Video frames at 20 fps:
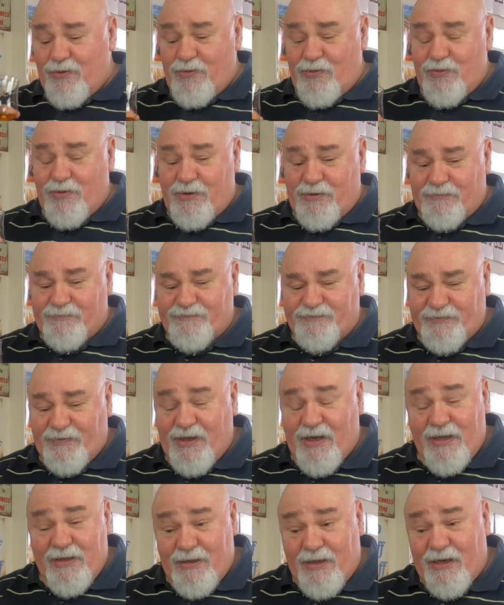Oh,
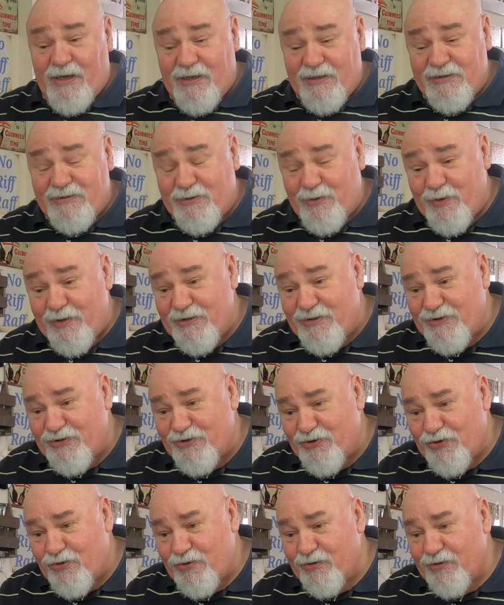that is quite
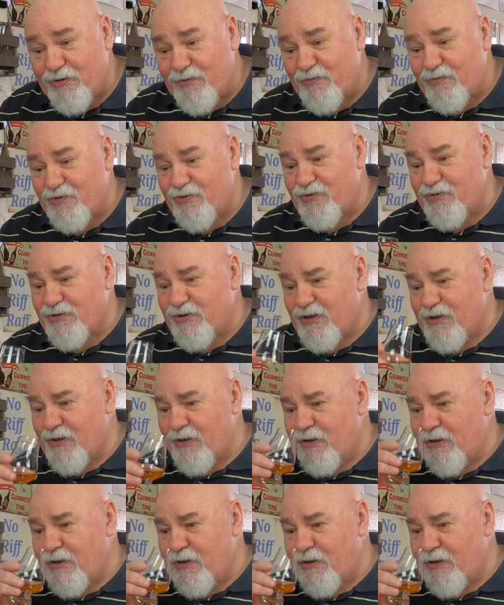strong, the booze.